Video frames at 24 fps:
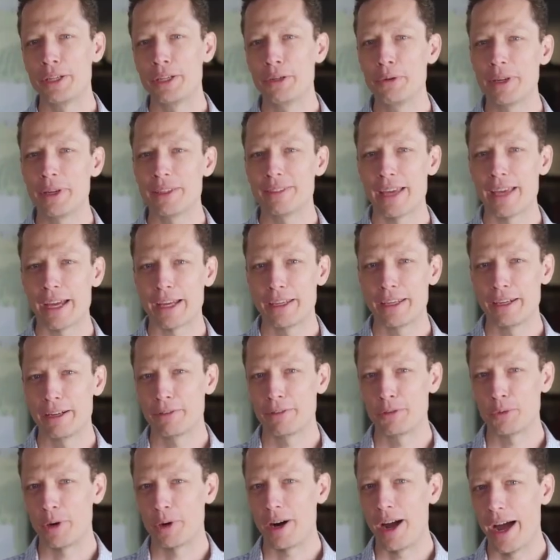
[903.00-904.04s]
When new
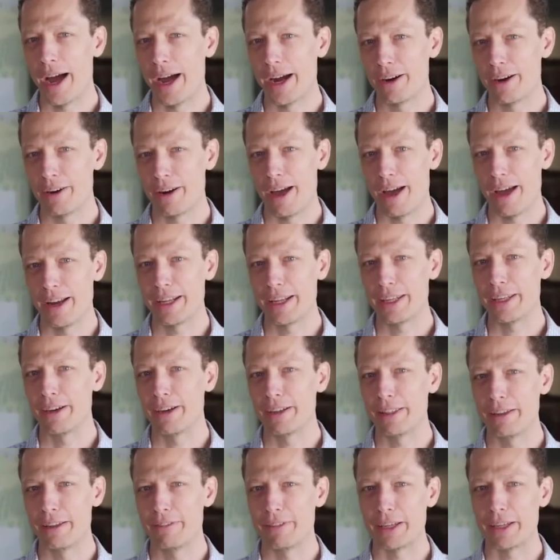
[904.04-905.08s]
executives were hired on at
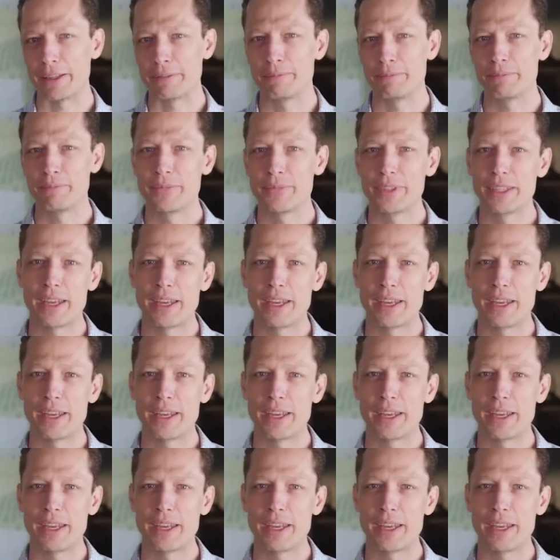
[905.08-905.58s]
Young Living,